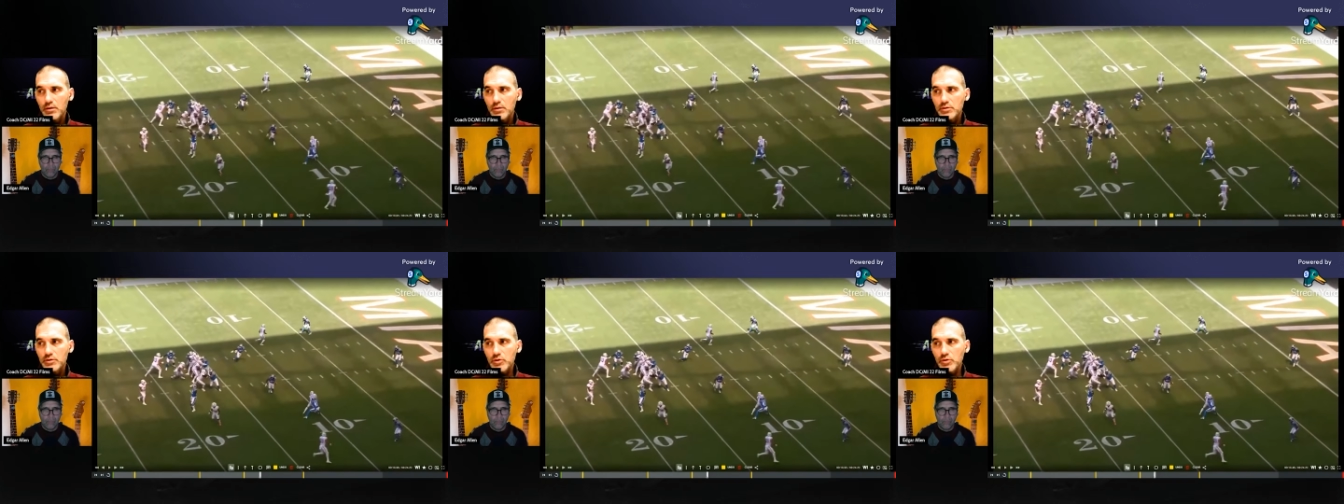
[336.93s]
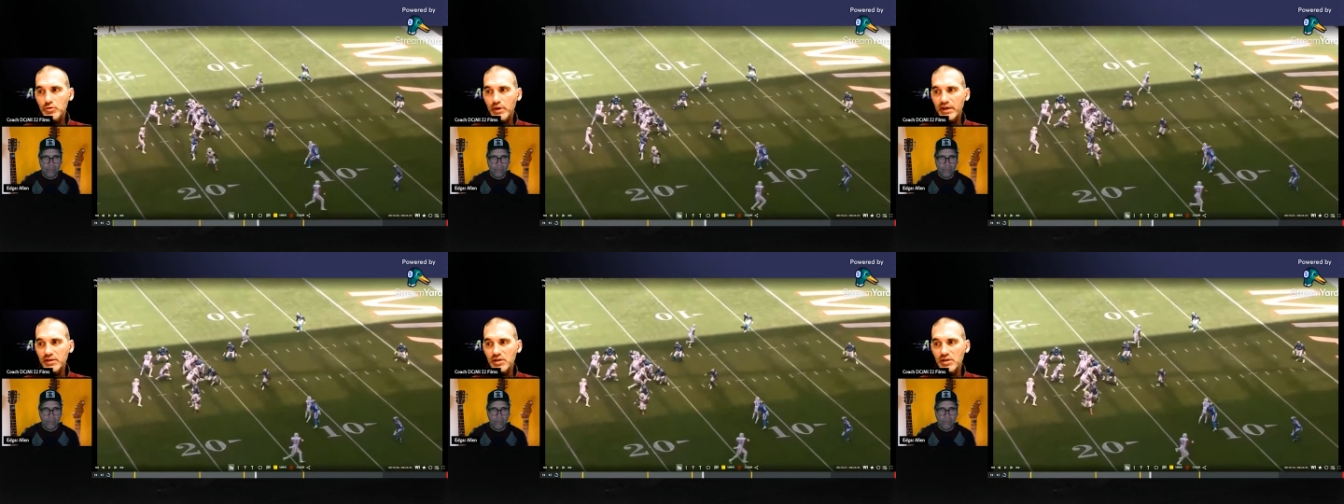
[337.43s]
to, I
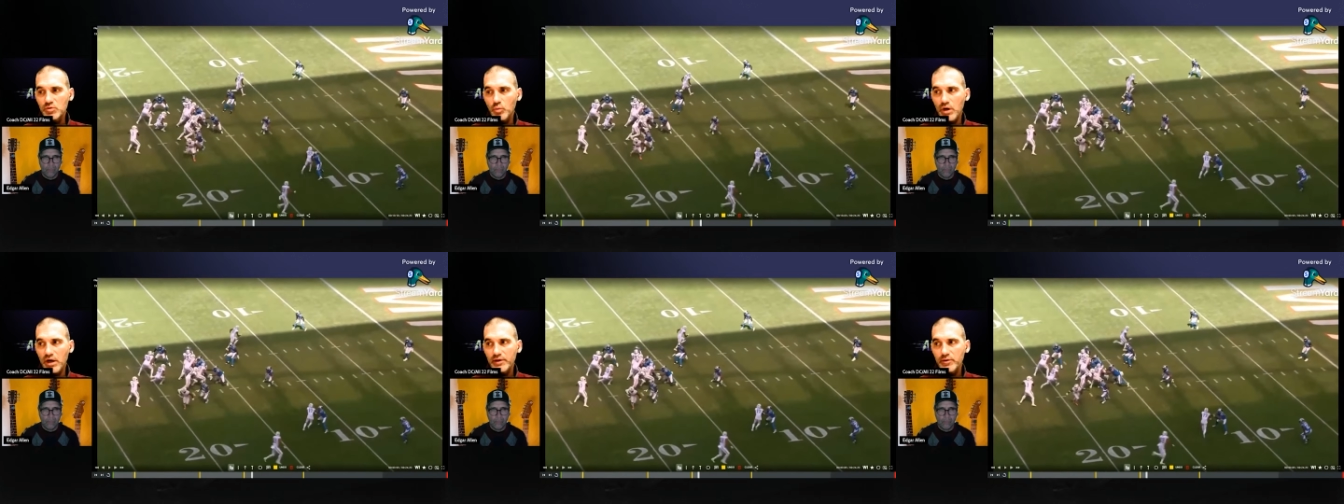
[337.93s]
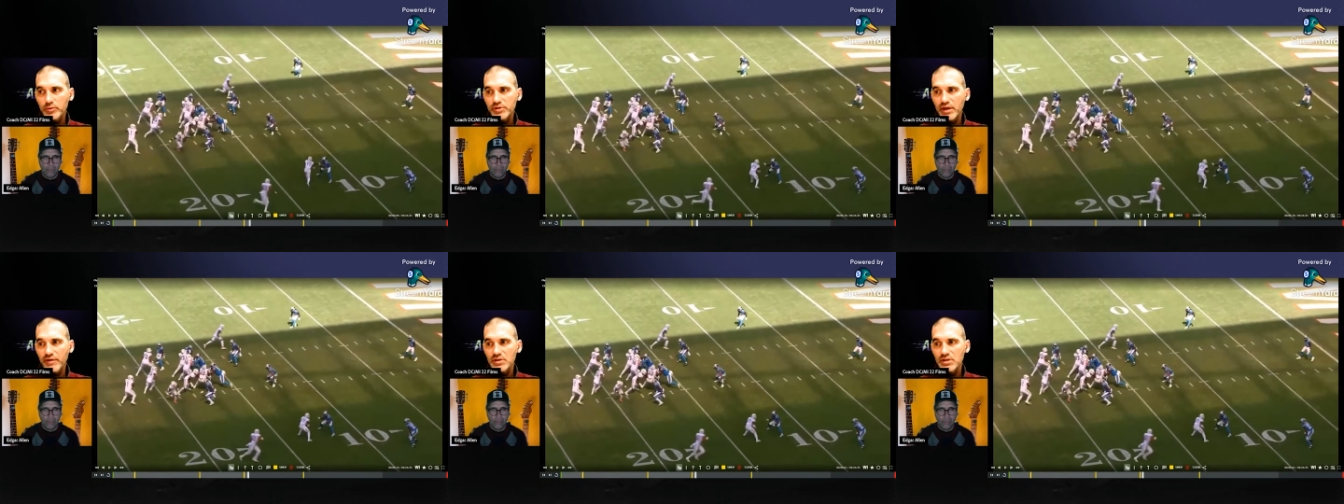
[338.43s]
guess that's Waddle,
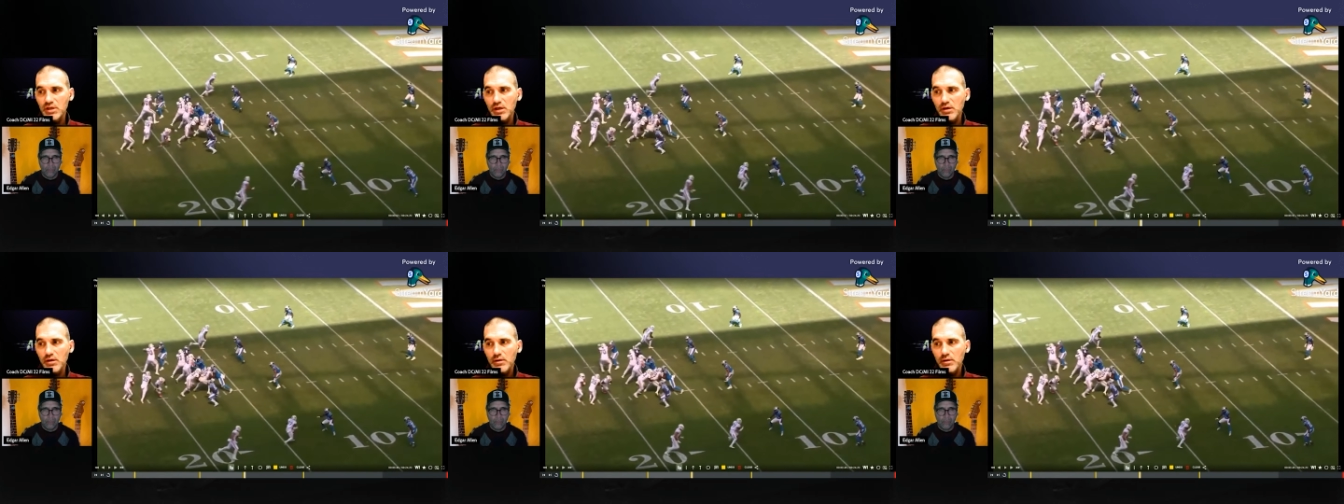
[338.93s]
17.